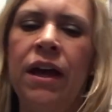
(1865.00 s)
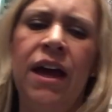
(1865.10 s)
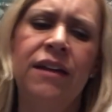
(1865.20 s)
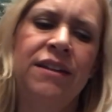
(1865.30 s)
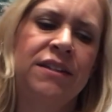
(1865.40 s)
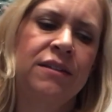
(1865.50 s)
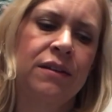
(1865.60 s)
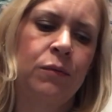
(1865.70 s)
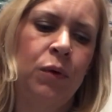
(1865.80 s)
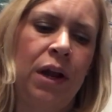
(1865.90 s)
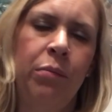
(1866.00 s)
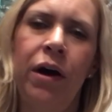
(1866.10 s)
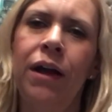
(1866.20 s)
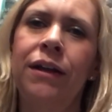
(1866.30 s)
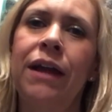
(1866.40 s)
And this, when I
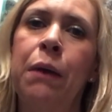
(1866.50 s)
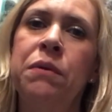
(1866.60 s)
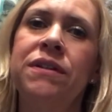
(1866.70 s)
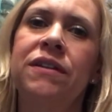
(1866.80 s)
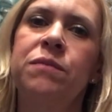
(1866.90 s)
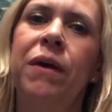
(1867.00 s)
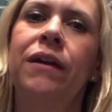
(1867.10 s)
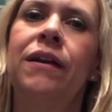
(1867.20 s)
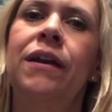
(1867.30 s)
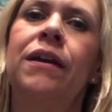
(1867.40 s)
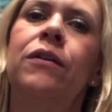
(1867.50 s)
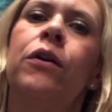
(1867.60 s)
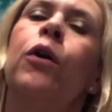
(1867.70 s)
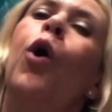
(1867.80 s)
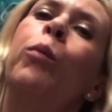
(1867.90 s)
bought it, I was expecting it
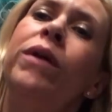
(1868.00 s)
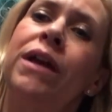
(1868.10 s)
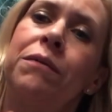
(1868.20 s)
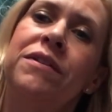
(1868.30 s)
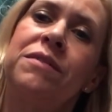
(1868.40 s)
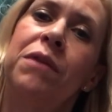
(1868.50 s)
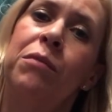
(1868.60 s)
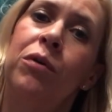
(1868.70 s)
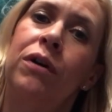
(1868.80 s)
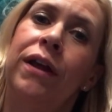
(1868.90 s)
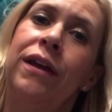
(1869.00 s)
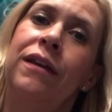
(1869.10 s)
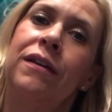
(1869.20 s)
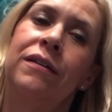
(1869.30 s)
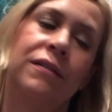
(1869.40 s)
or hoping it would smell more like
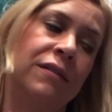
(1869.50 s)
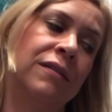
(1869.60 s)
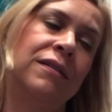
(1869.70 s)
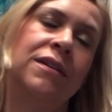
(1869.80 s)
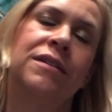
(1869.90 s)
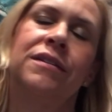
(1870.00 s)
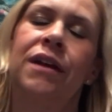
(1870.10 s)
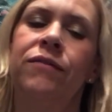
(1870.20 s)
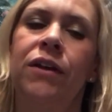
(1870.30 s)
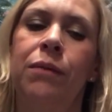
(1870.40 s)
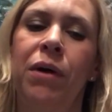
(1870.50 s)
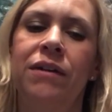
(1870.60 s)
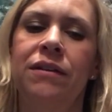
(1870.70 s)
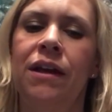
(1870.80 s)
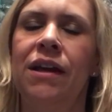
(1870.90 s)
this stuff that I
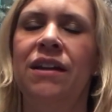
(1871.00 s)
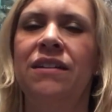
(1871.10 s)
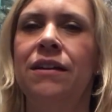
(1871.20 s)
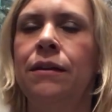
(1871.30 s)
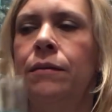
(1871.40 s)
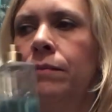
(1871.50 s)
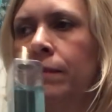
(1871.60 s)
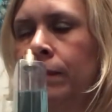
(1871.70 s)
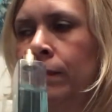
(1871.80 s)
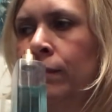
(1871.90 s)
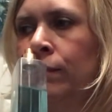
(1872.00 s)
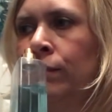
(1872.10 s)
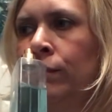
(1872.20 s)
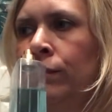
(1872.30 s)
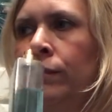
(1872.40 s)
bought today, and it didn't.
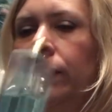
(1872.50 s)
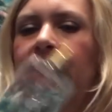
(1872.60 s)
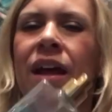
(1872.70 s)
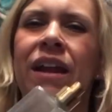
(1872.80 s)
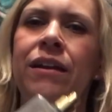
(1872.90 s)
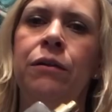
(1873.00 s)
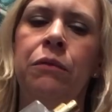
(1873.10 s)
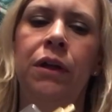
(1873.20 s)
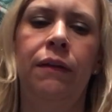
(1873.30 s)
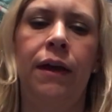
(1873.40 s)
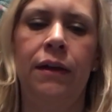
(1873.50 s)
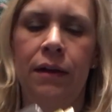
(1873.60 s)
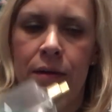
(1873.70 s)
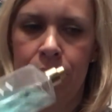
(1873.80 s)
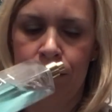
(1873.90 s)
And I didn't really like
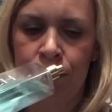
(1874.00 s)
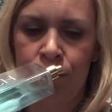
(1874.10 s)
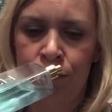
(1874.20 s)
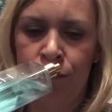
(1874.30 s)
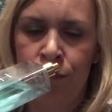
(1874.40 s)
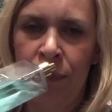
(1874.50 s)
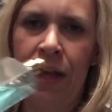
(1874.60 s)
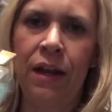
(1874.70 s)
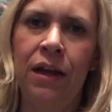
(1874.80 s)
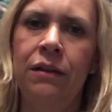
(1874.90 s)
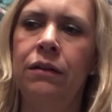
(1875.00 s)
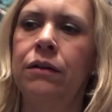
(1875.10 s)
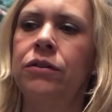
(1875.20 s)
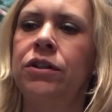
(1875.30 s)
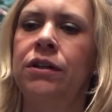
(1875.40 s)
it. And I had the
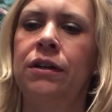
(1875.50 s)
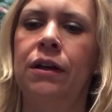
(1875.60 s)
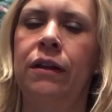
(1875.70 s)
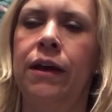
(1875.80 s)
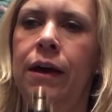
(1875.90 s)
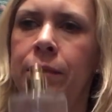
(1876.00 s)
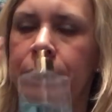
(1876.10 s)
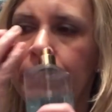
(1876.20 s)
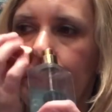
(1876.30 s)
lotion and all that.